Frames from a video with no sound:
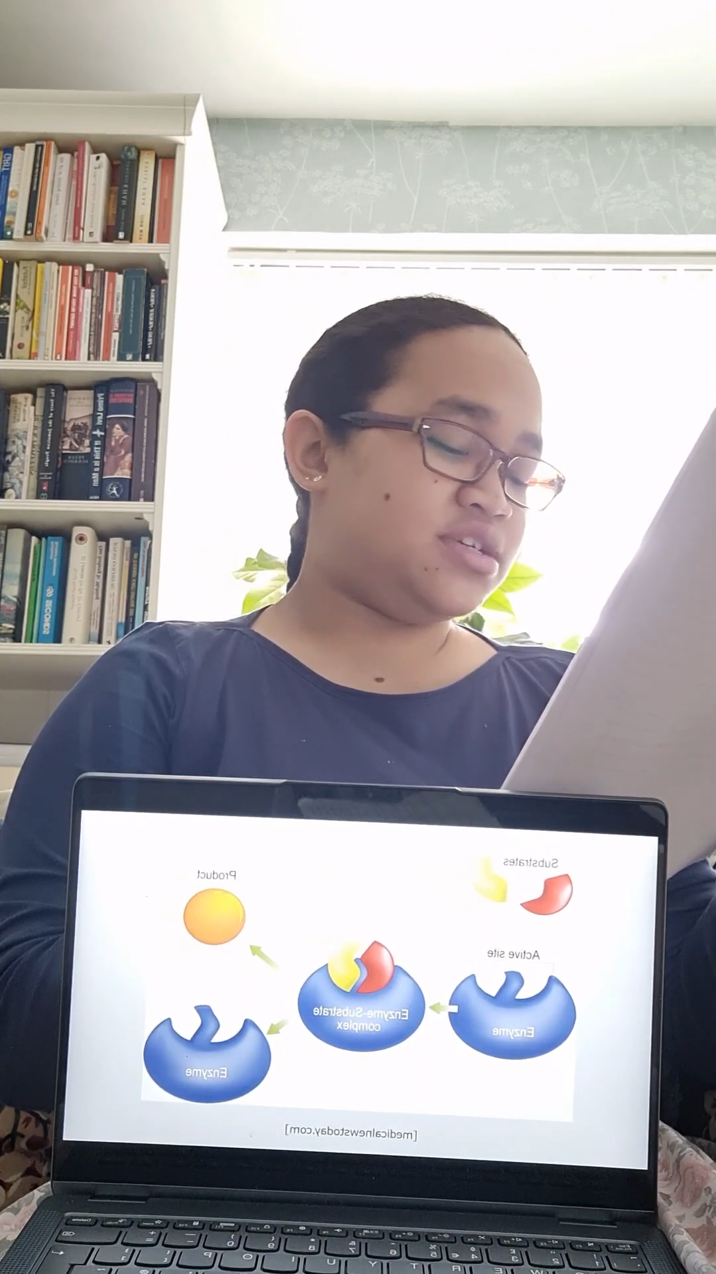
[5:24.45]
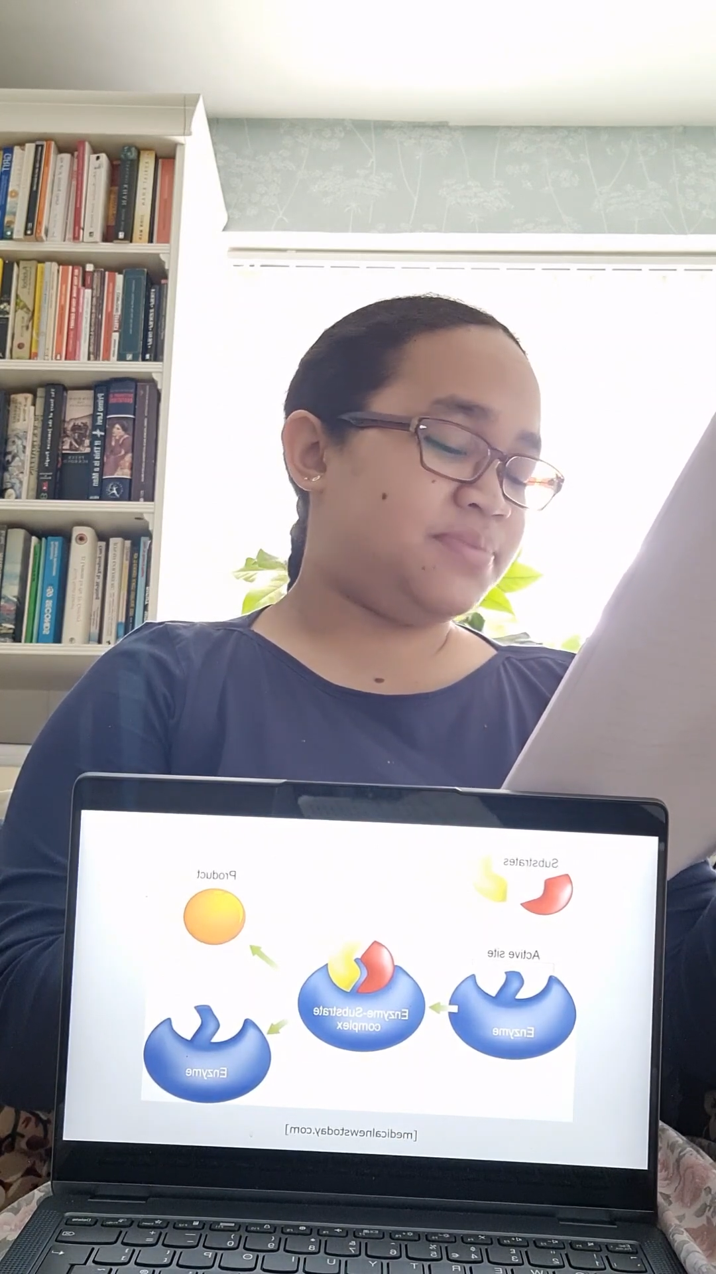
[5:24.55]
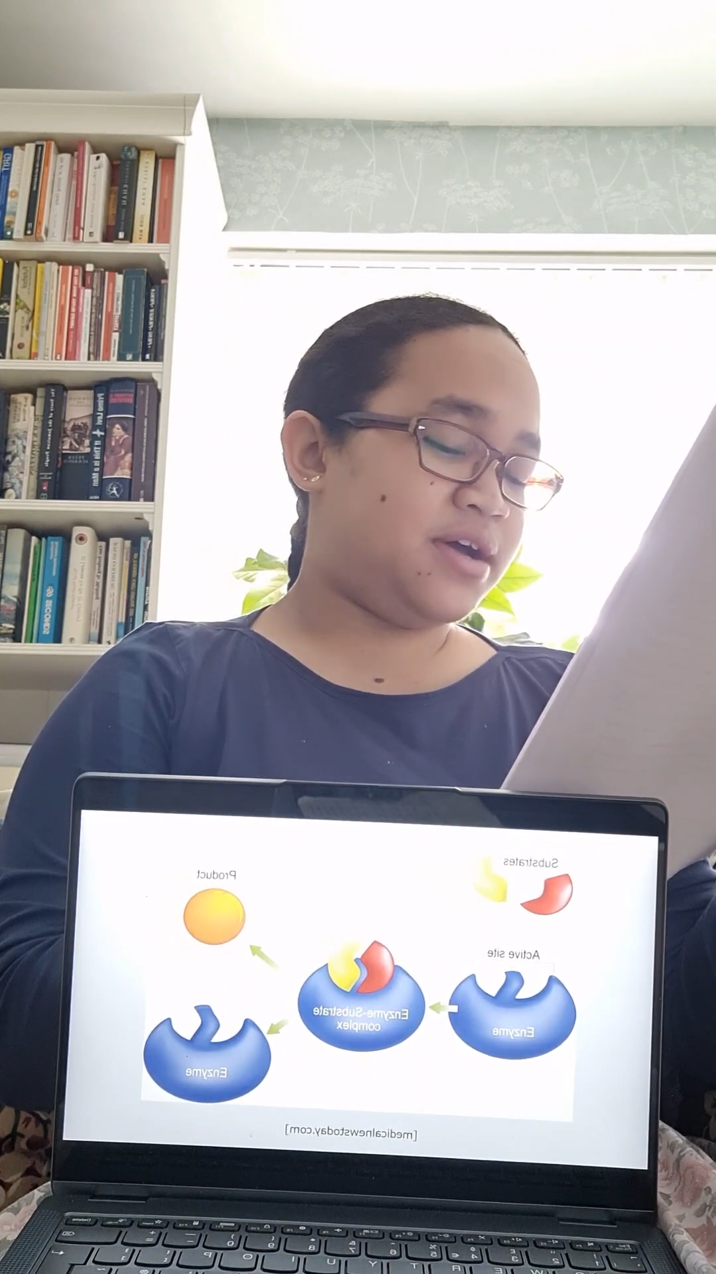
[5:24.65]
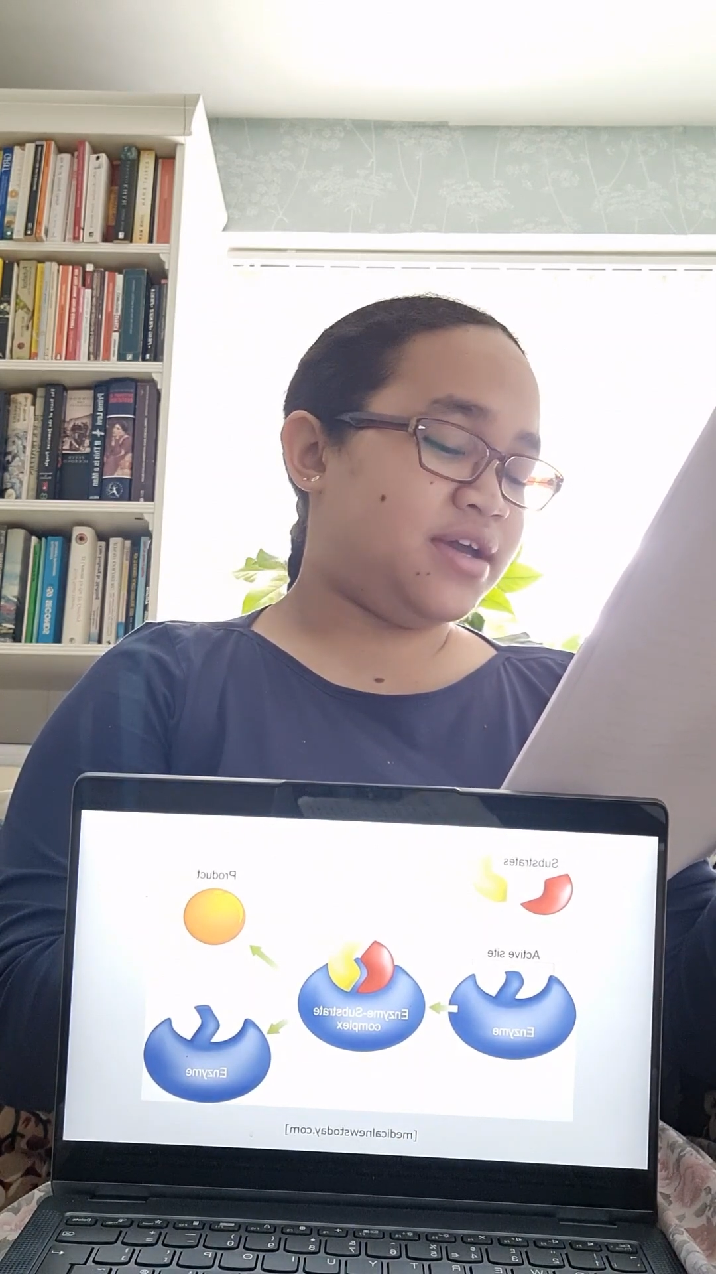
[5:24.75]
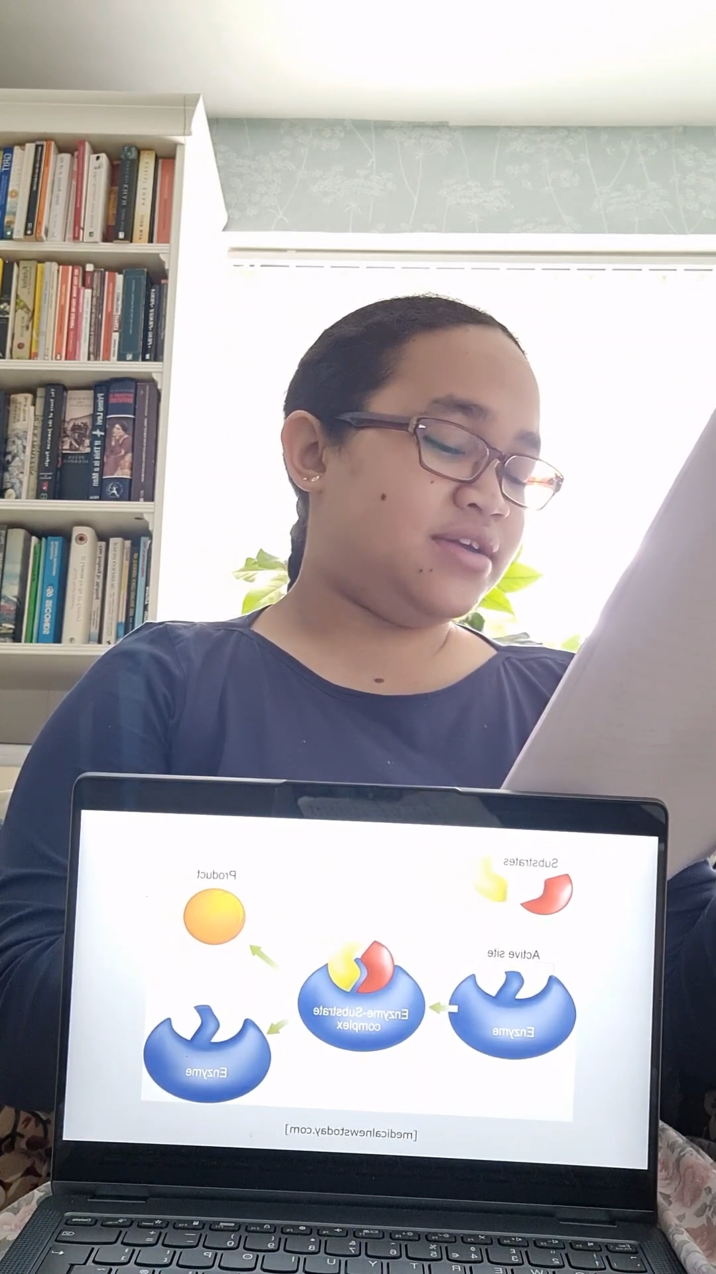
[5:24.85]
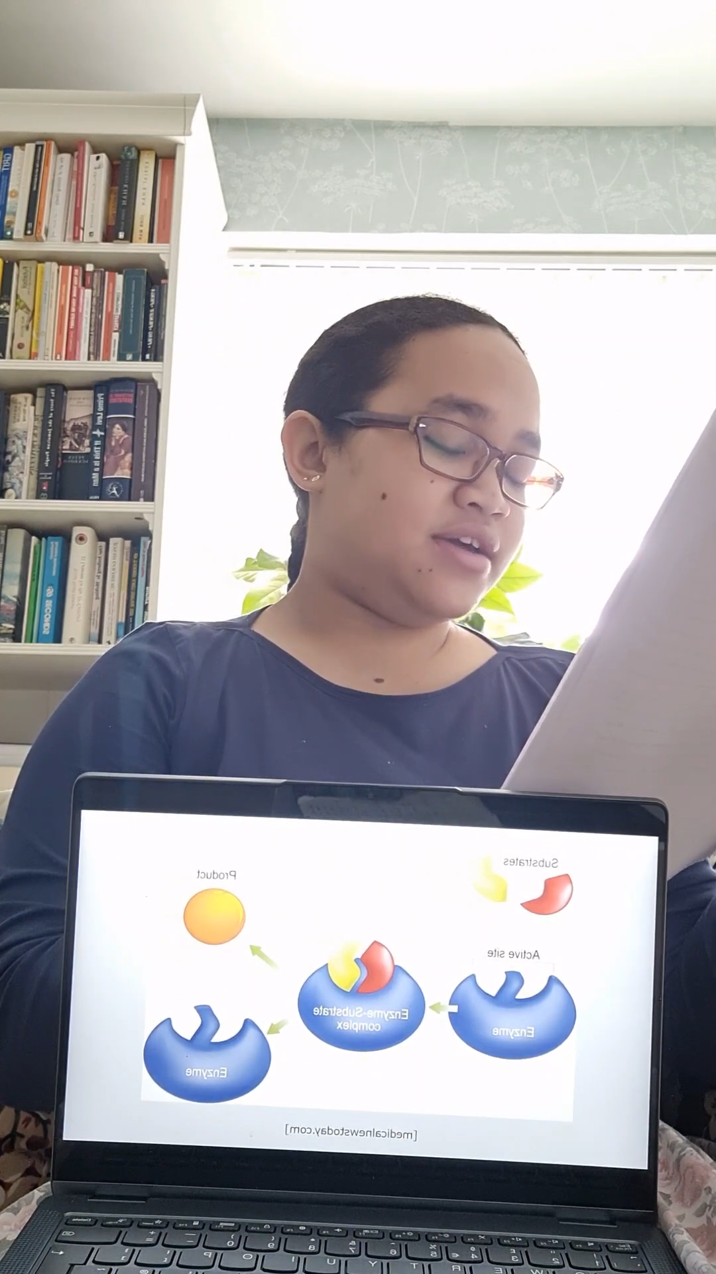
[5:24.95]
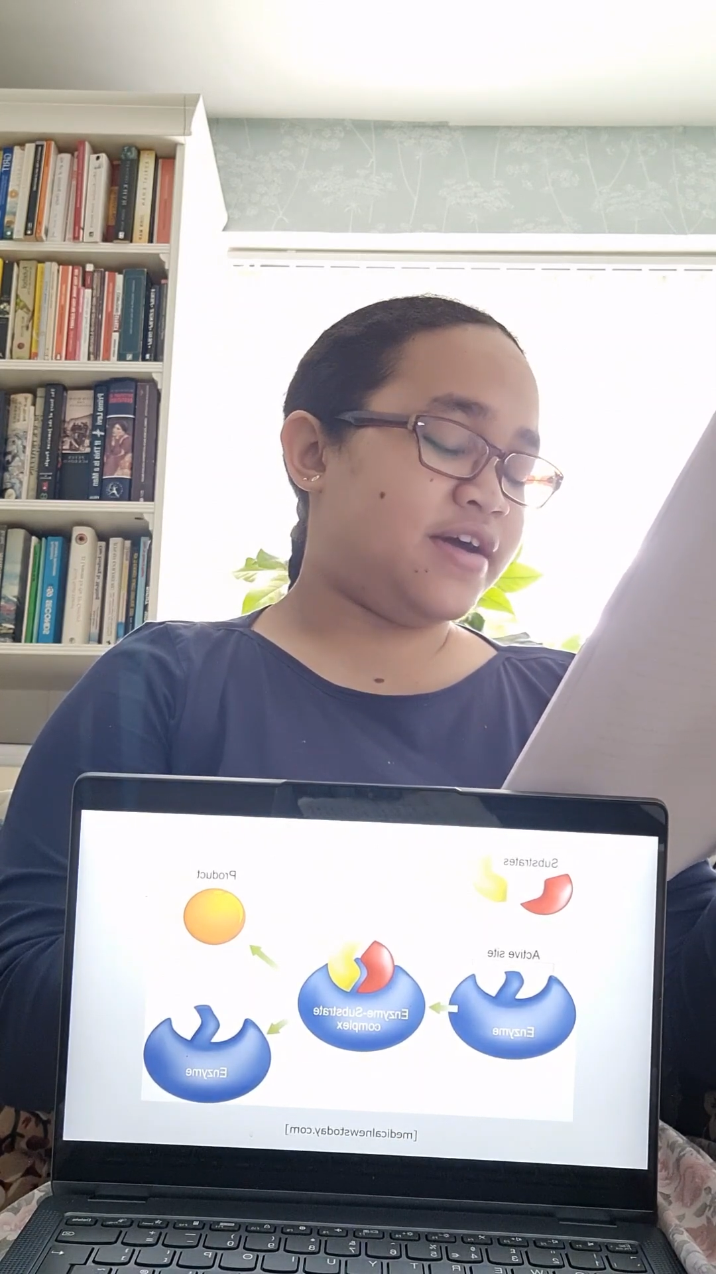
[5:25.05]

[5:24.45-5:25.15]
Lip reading: to bind